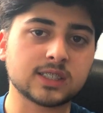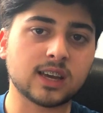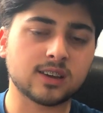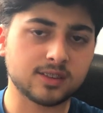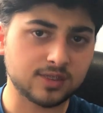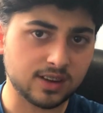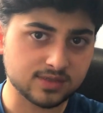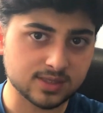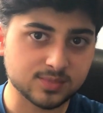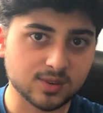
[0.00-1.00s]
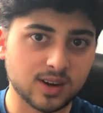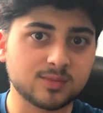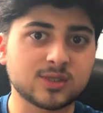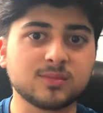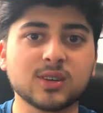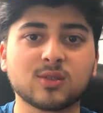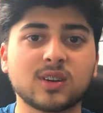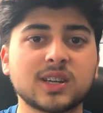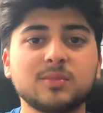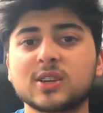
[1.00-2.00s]
yeah, if you haven't subscribed to me
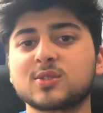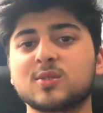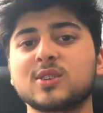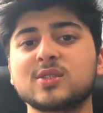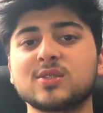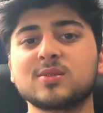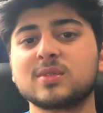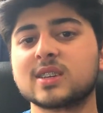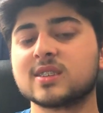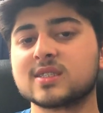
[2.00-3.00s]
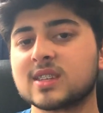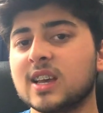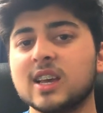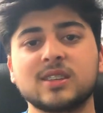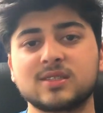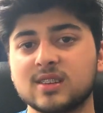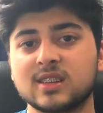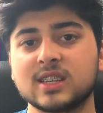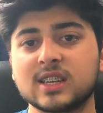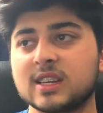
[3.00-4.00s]
already, make sure you do, because
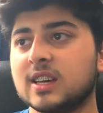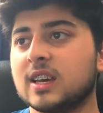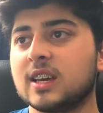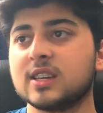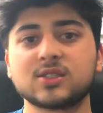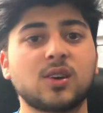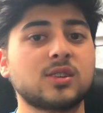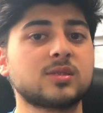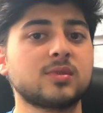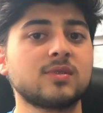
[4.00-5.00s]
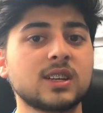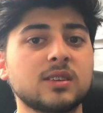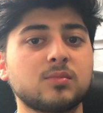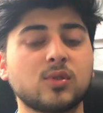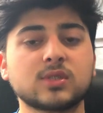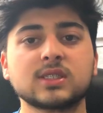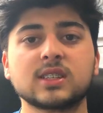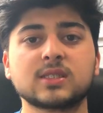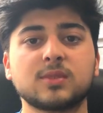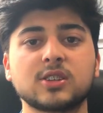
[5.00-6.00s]
studying is going to be really important,
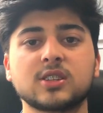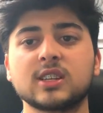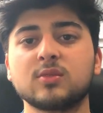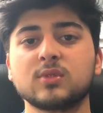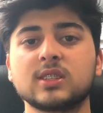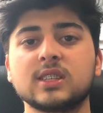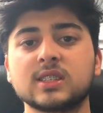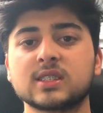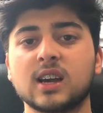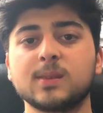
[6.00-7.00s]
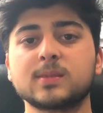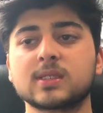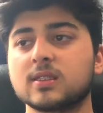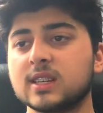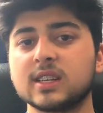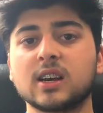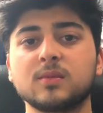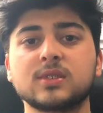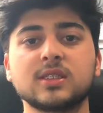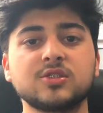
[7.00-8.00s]
especially with these times leading up
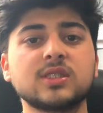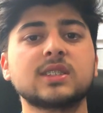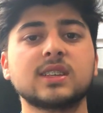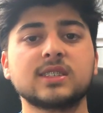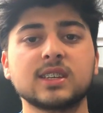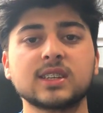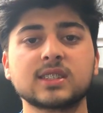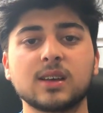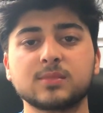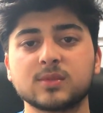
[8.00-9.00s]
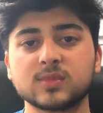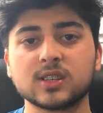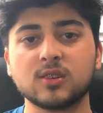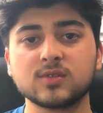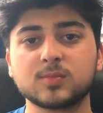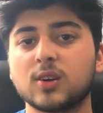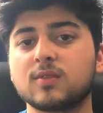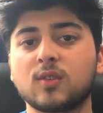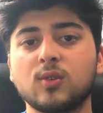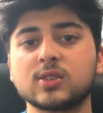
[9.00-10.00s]
to the GCSE exams themselves. But of
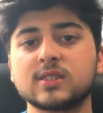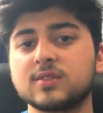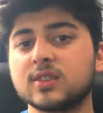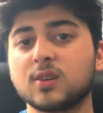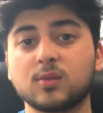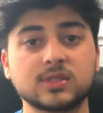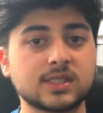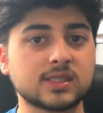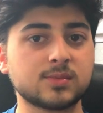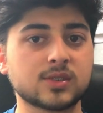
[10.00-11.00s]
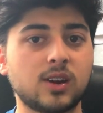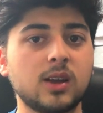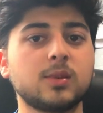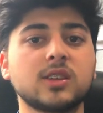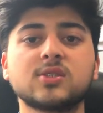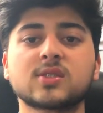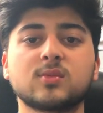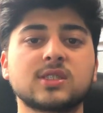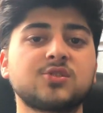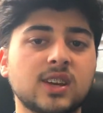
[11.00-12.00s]
course, if you don't want to subscribe and you just
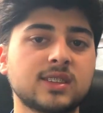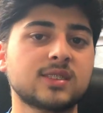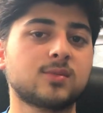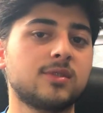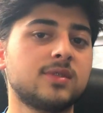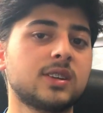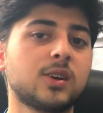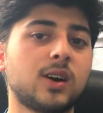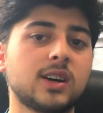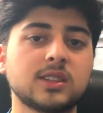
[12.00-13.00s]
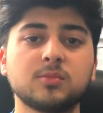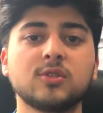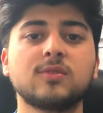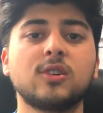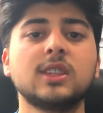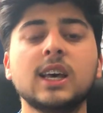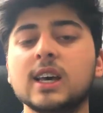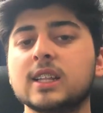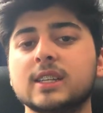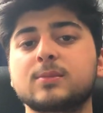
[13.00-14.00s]
want to check this one video out and then move on,
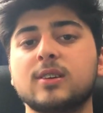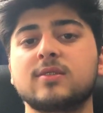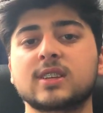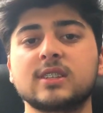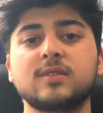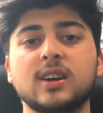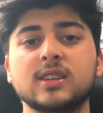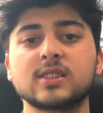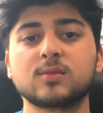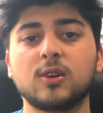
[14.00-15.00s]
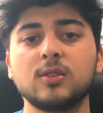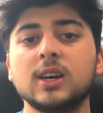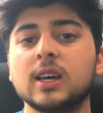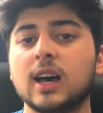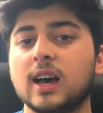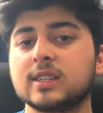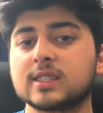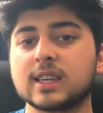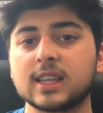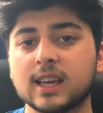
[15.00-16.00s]
that's perfectly fine as well. And
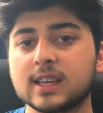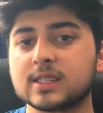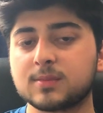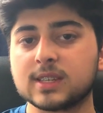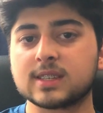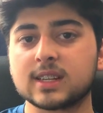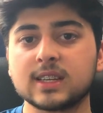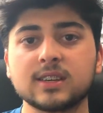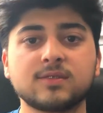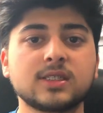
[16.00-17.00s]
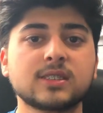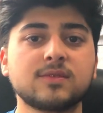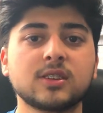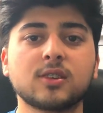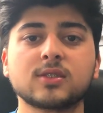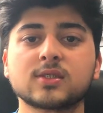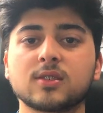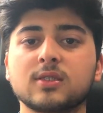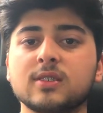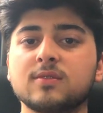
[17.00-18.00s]
yeah, that is basically it for this video. So
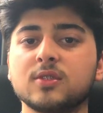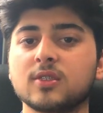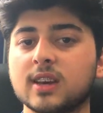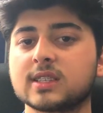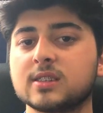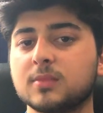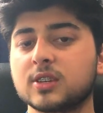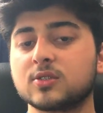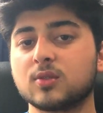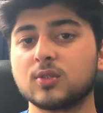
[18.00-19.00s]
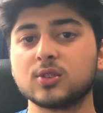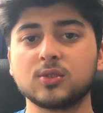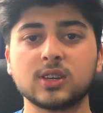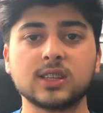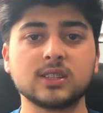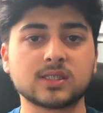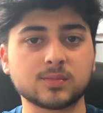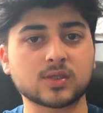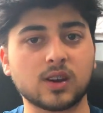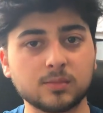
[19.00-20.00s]
if you liked it, make sure you hit the
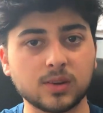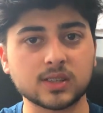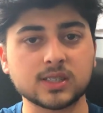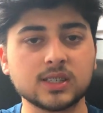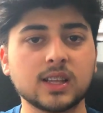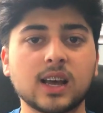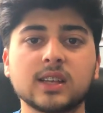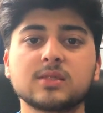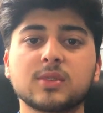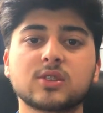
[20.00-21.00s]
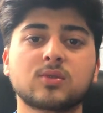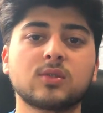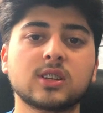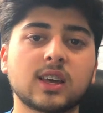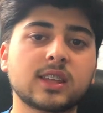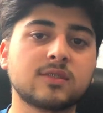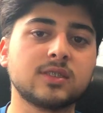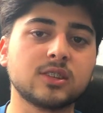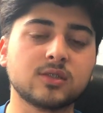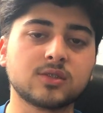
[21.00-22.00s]
subscribe button and make sure you like the
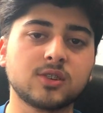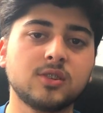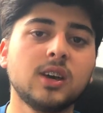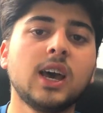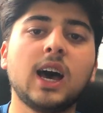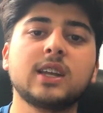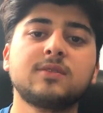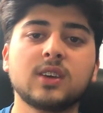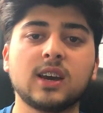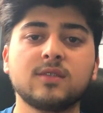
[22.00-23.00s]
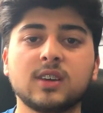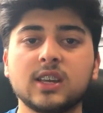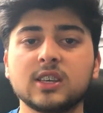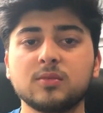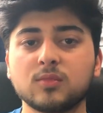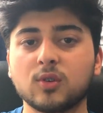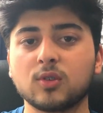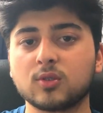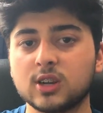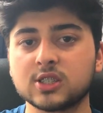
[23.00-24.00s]
video too. And if you have any more
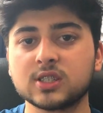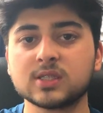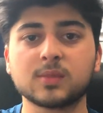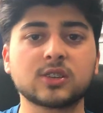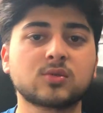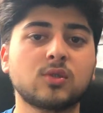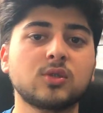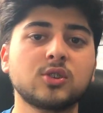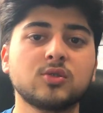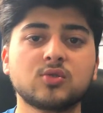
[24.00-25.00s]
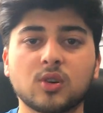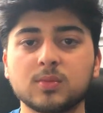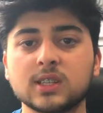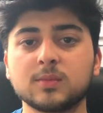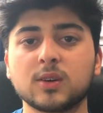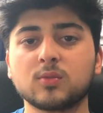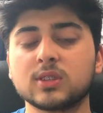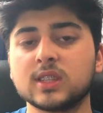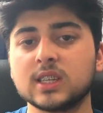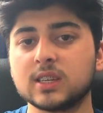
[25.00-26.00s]
questions, make sure you drop an email
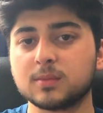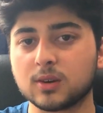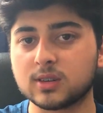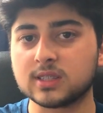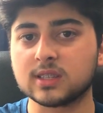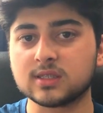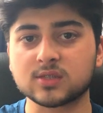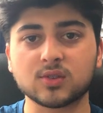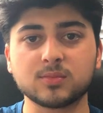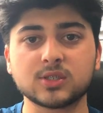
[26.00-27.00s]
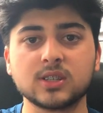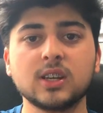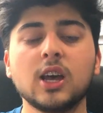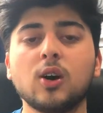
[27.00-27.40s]
with the email in the description,